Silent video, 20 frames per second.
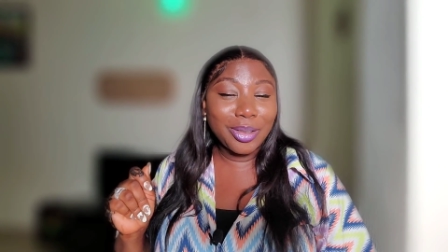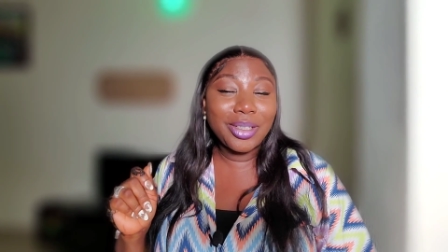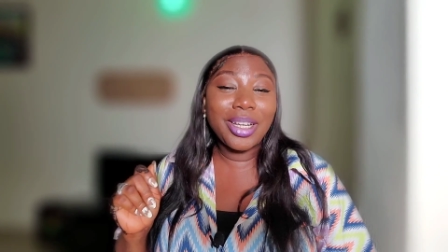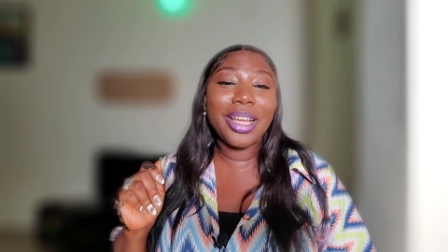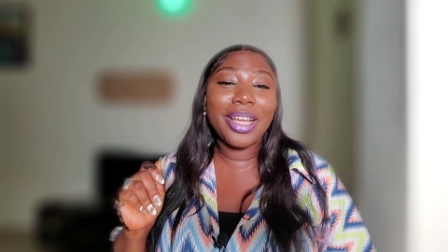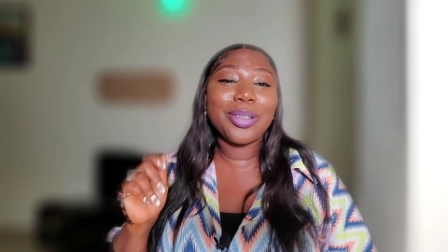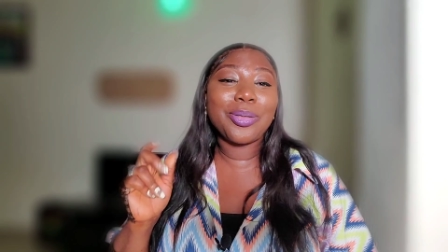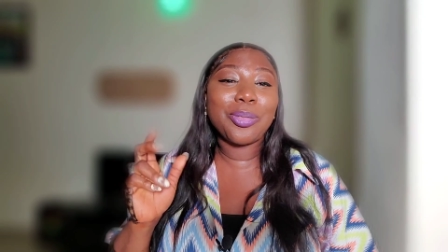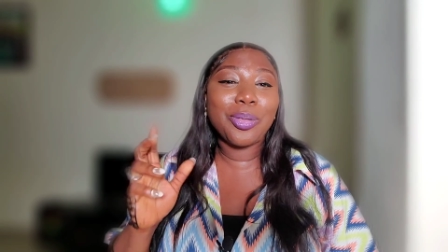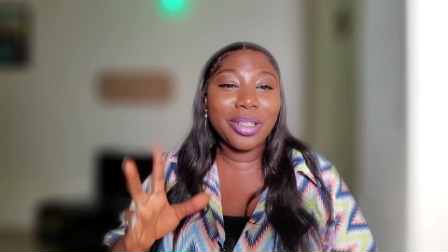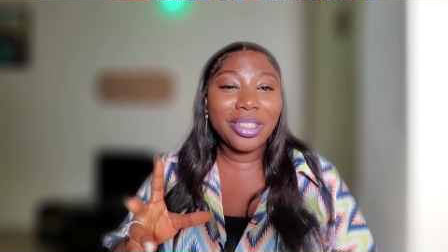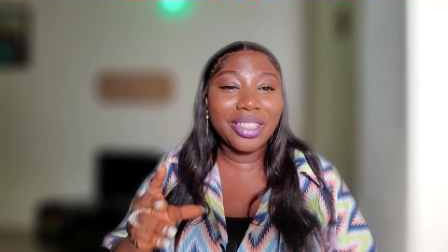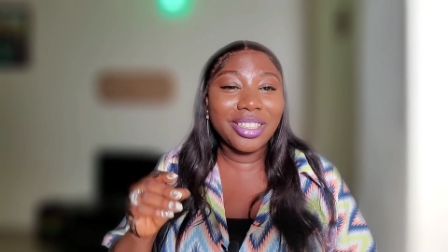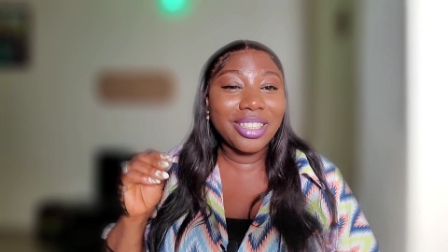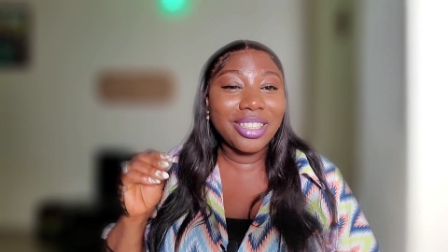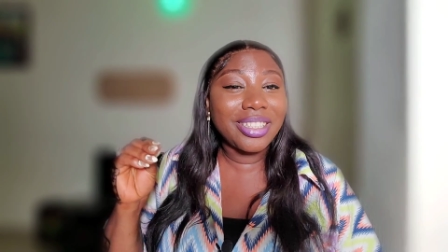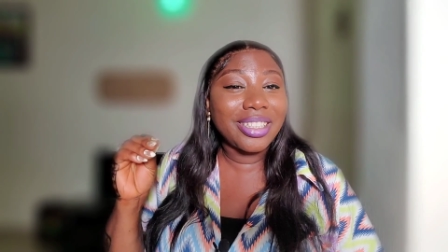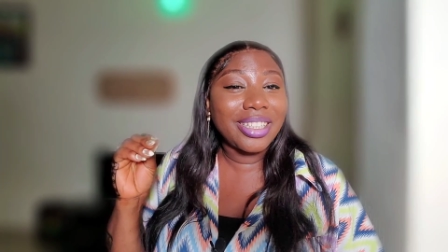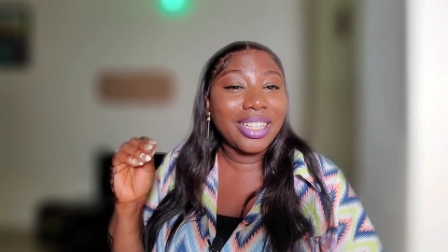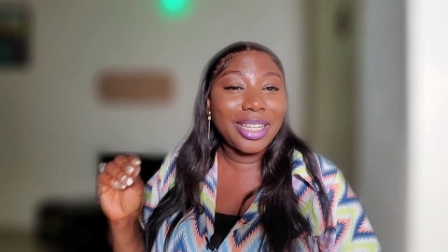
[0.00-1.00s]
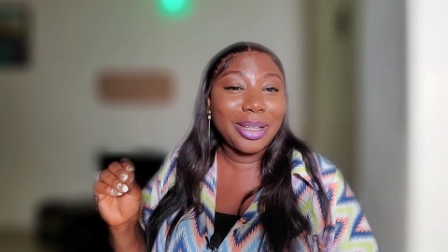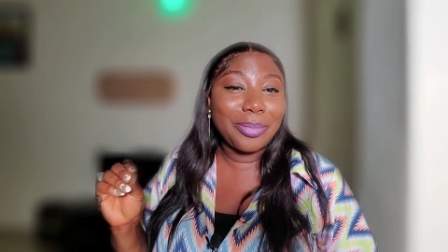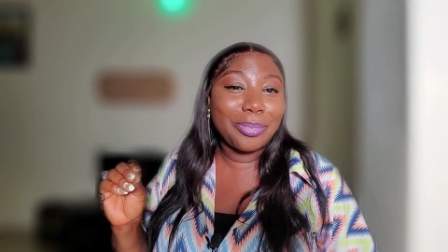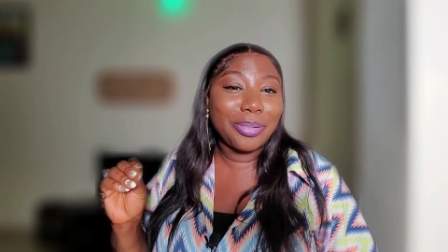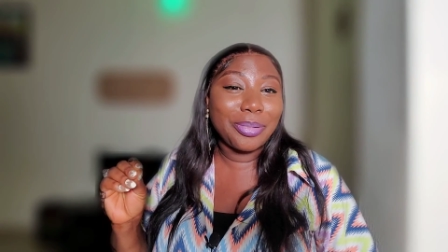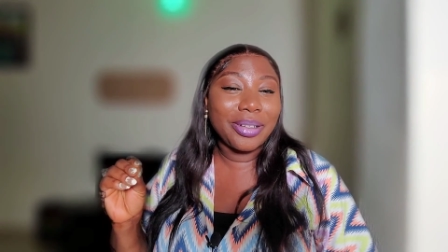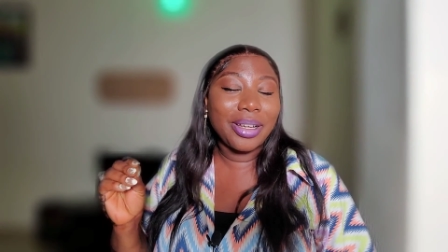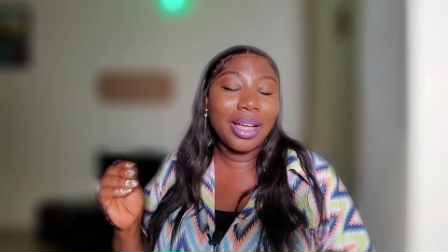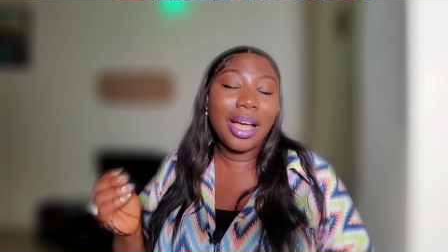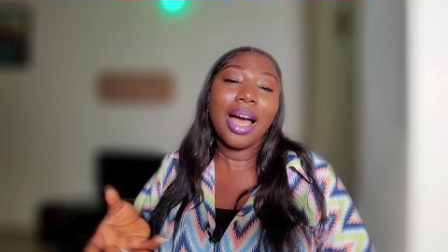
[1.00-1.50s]
You guys watch this clip
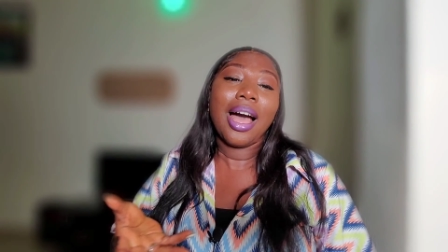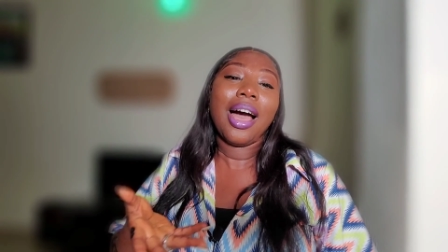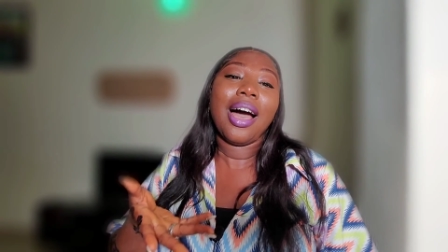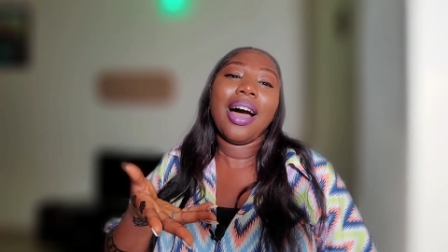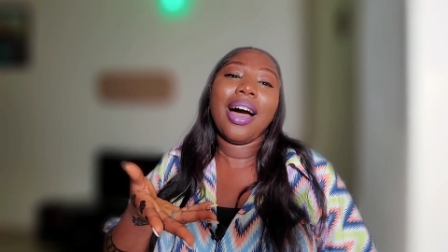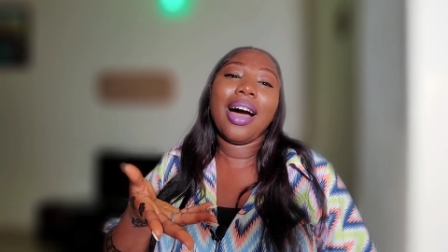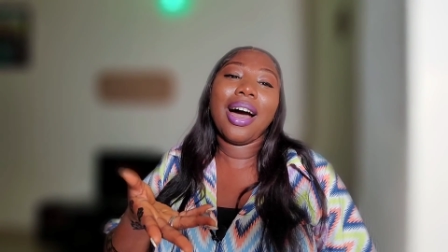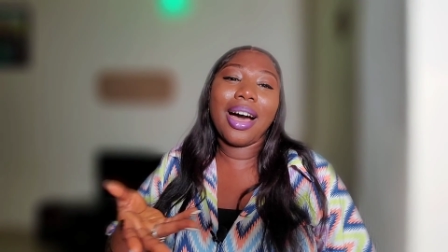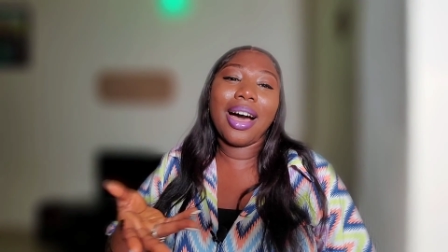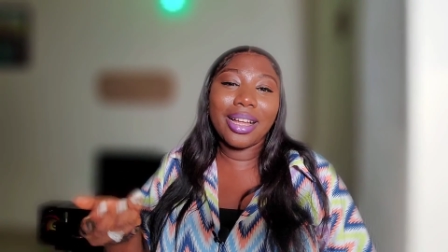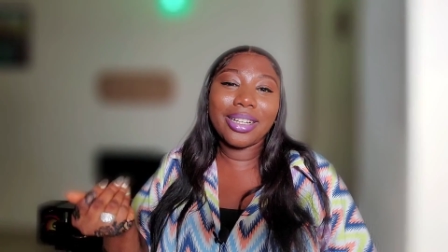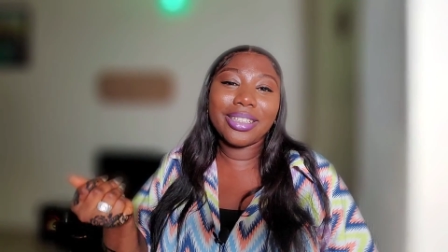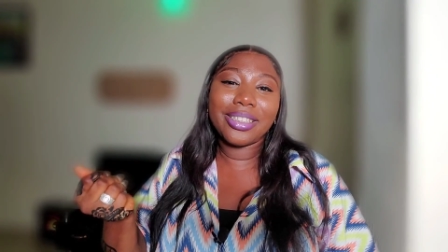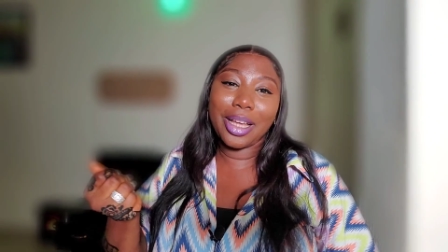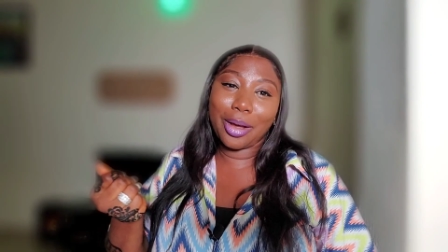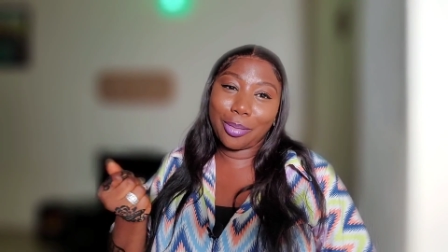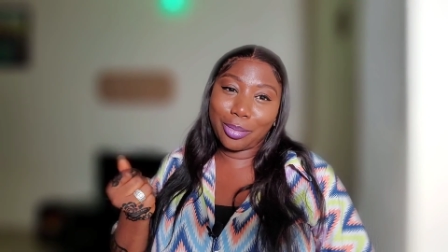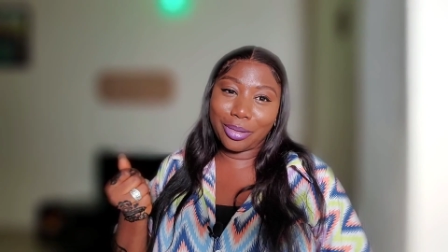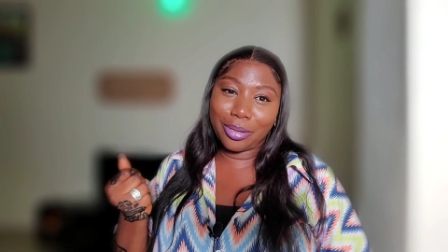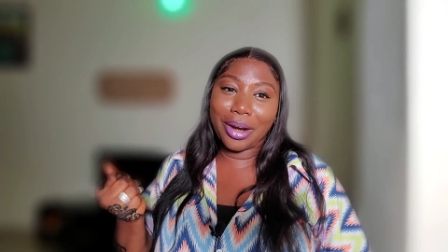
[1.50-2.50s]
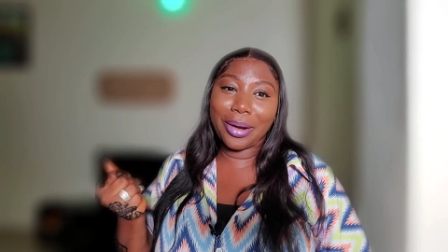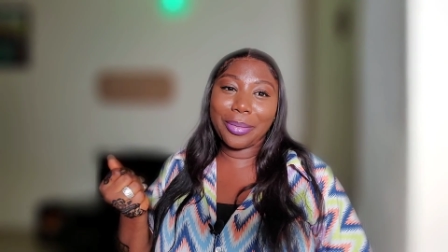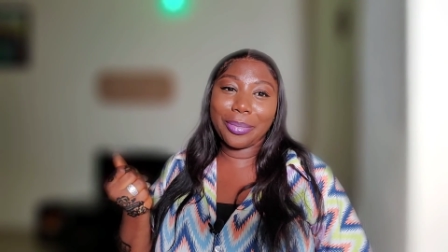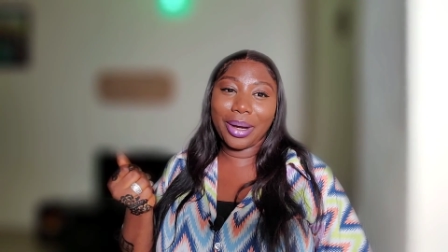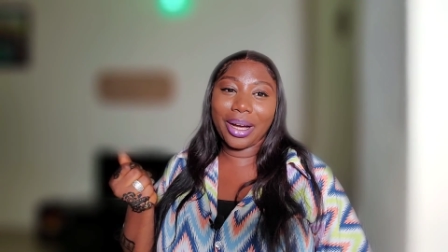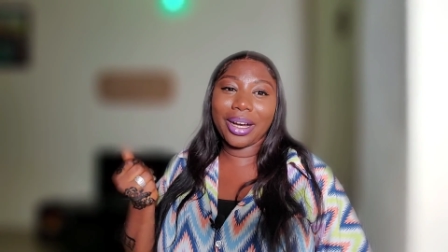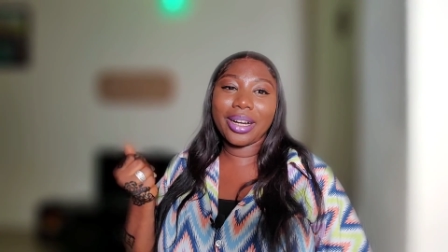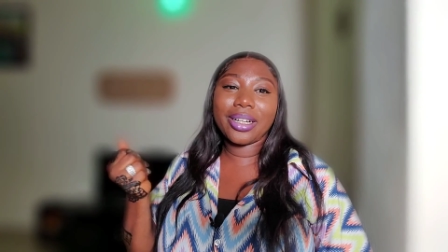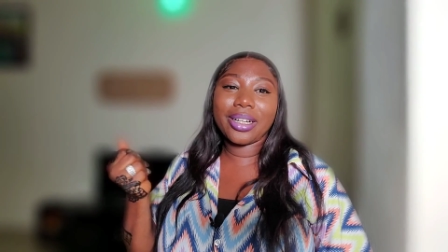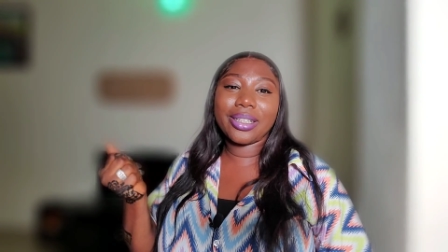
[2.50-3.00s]
and I'll be right
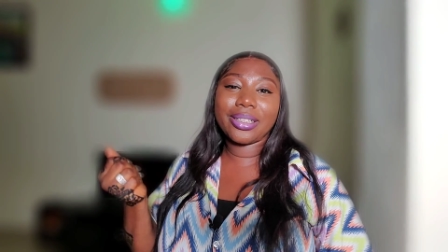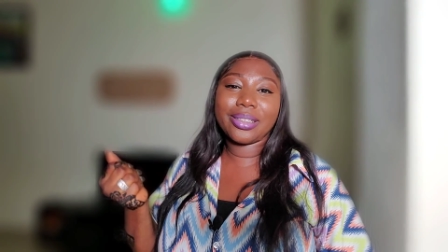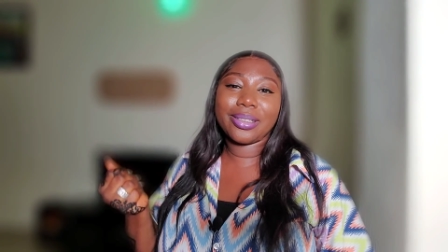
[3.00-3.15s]
back.